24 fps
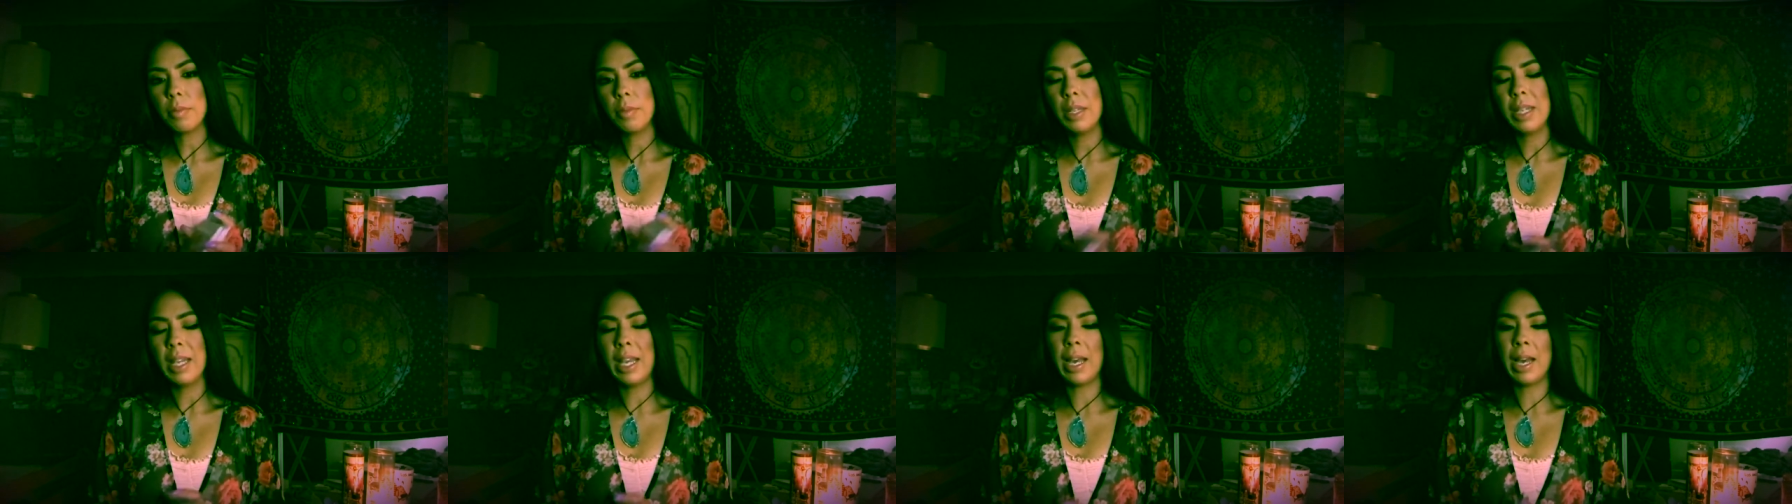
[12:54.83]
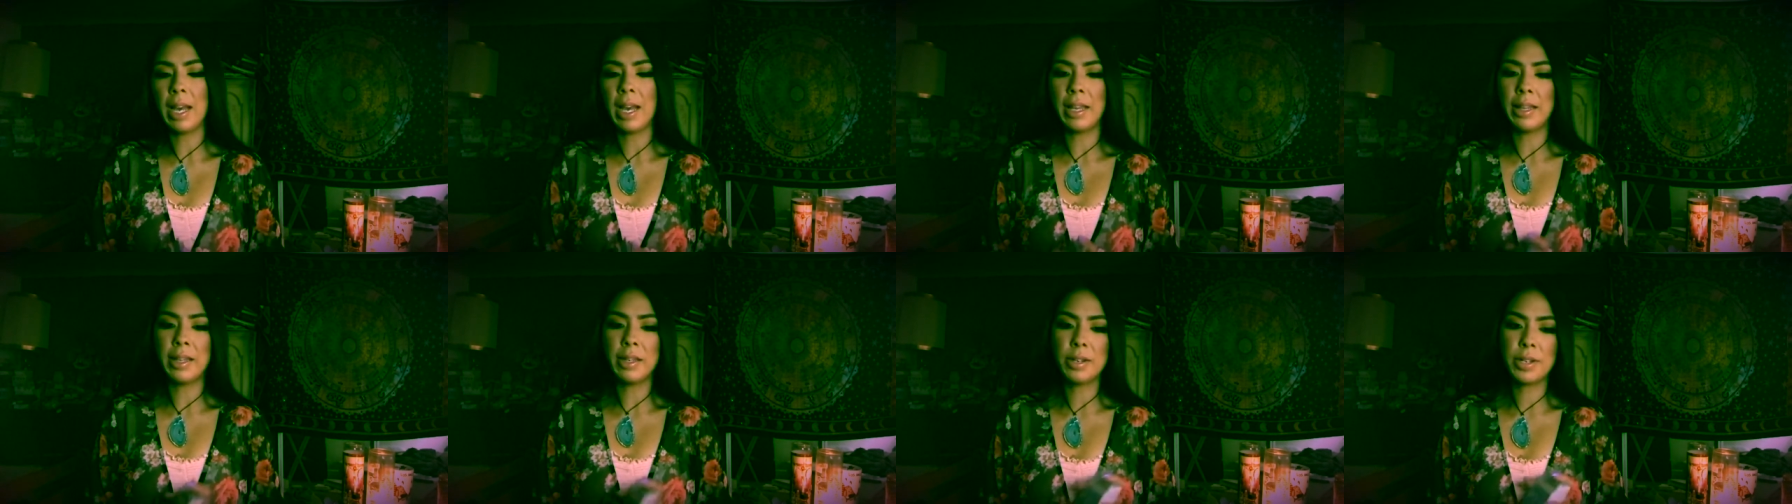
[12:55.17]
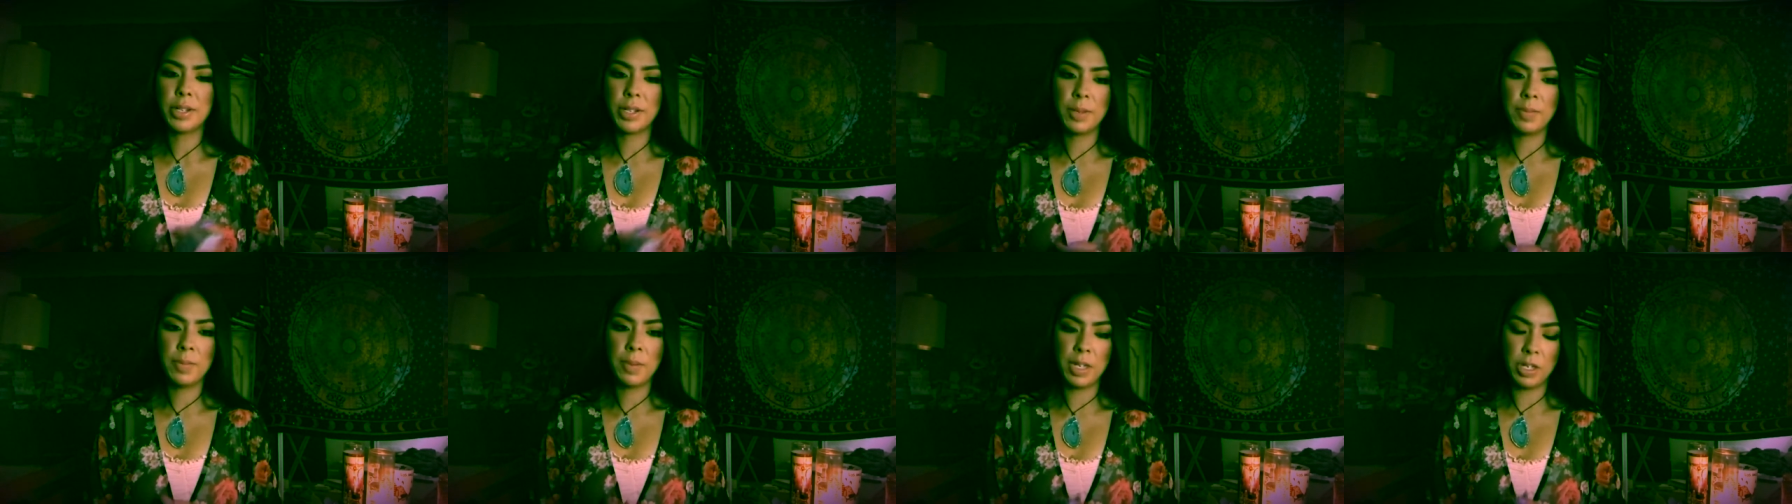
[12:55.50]
Yeah, there's
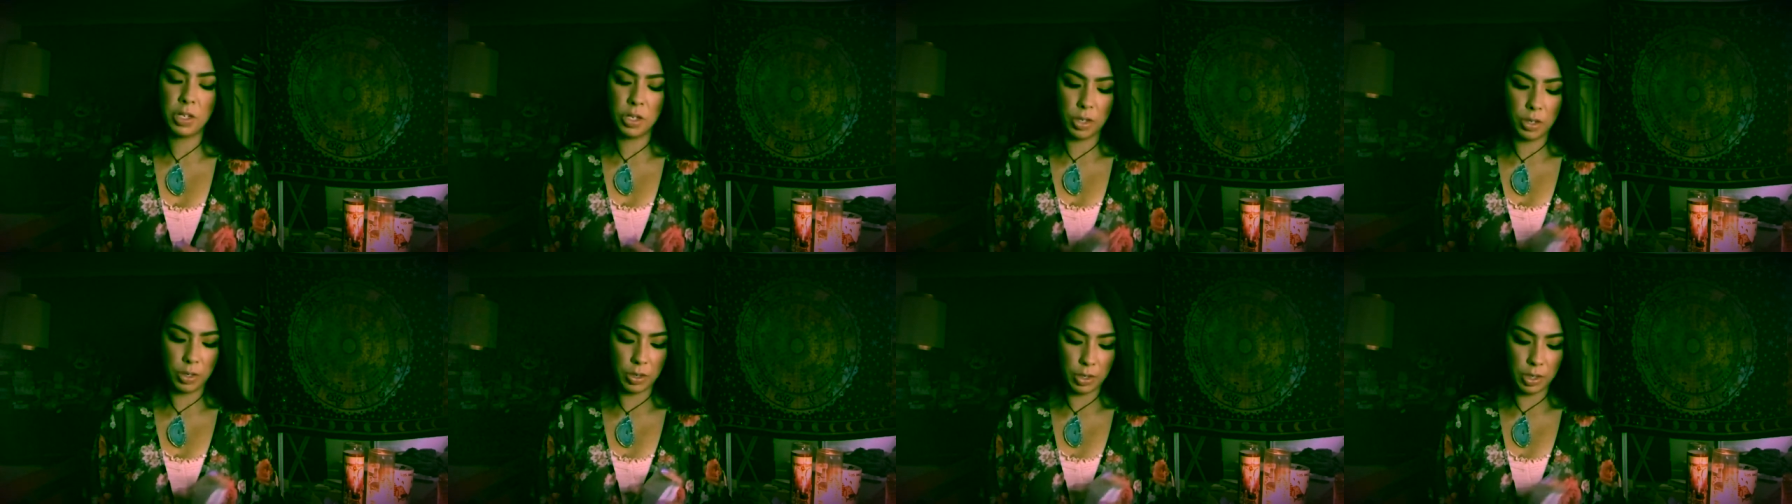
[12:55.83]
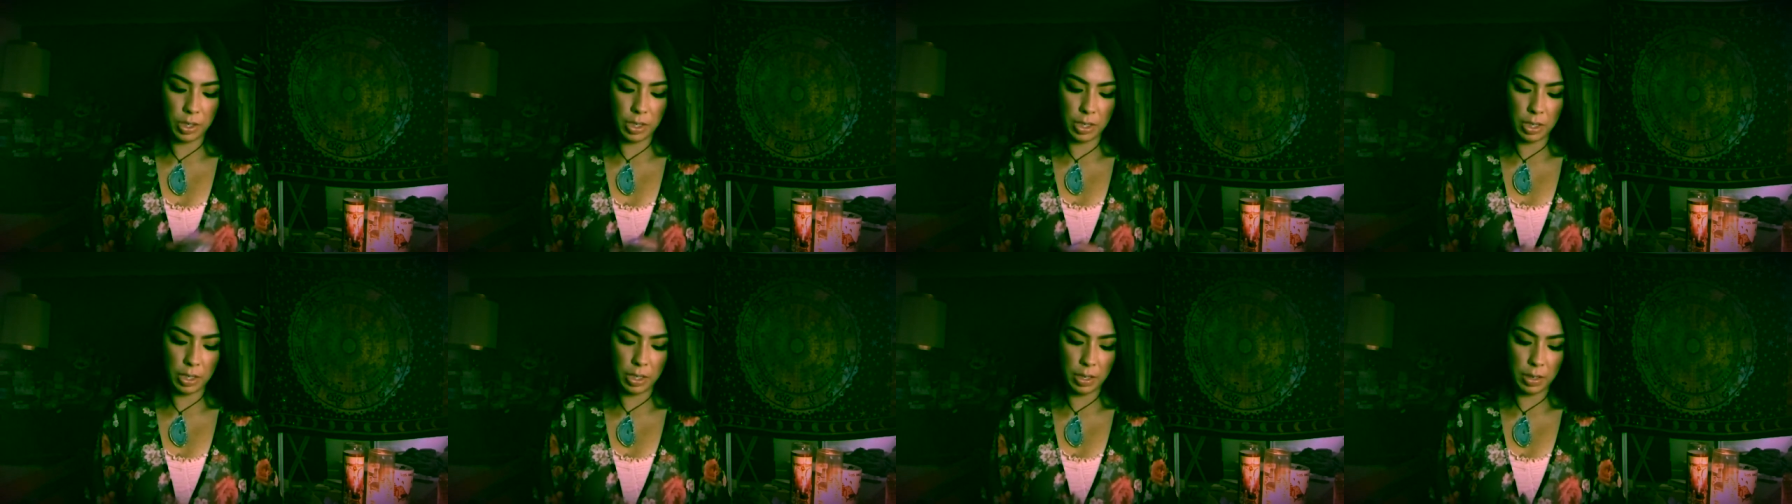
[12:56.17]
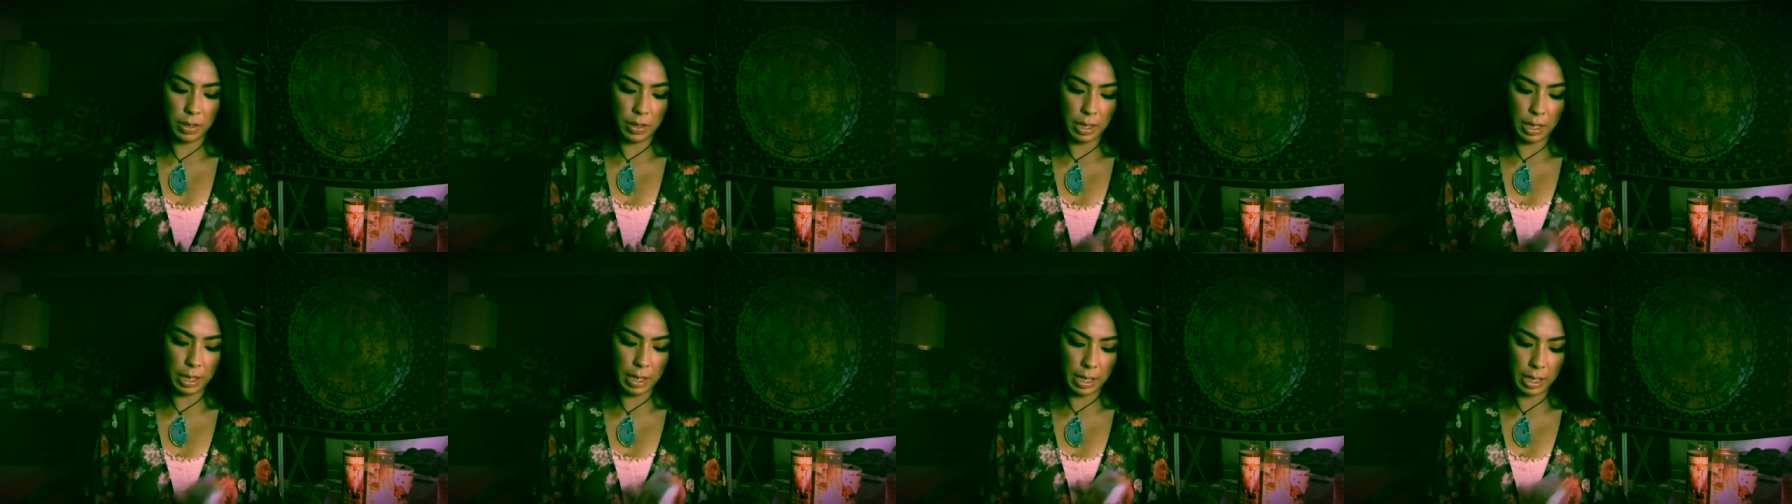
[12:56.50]
some issues here, you
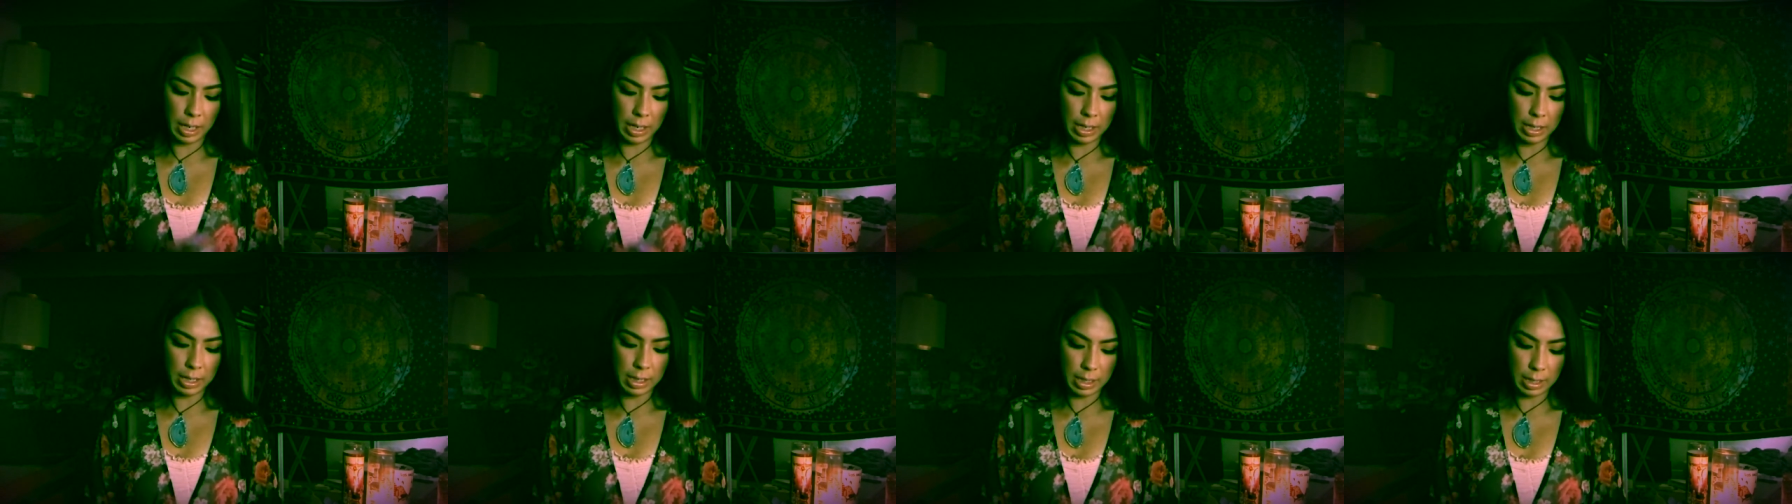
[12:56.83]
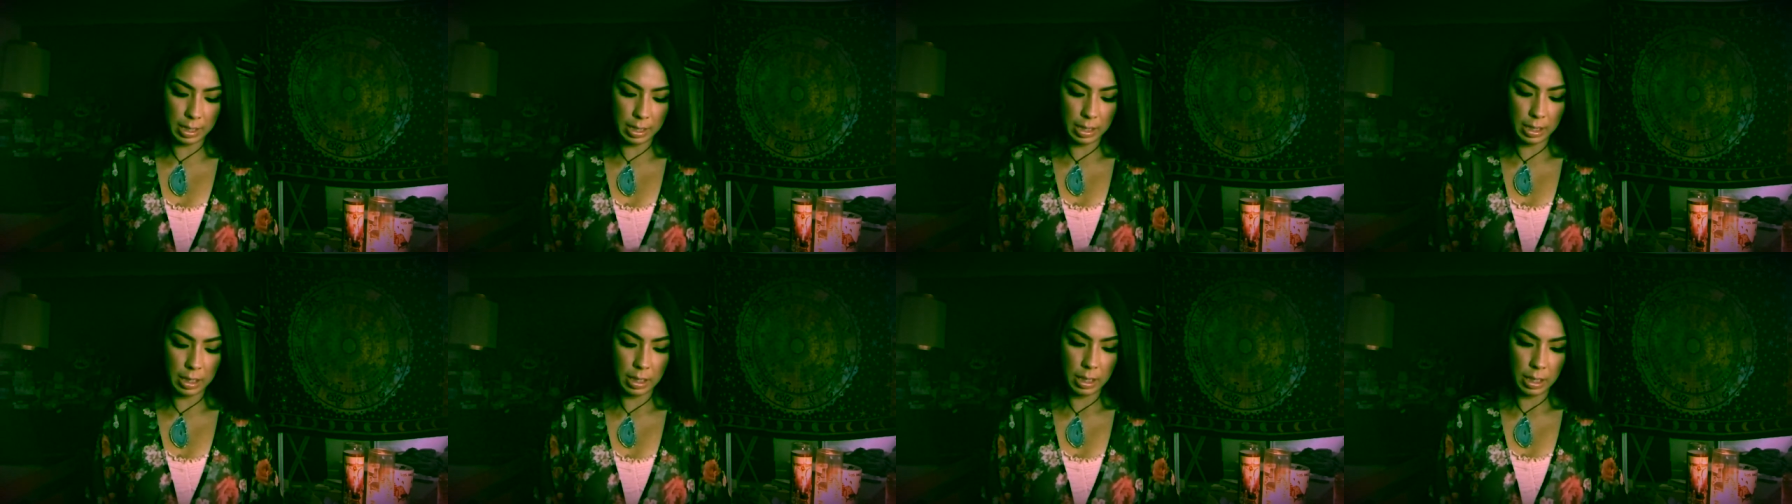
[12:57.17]
guys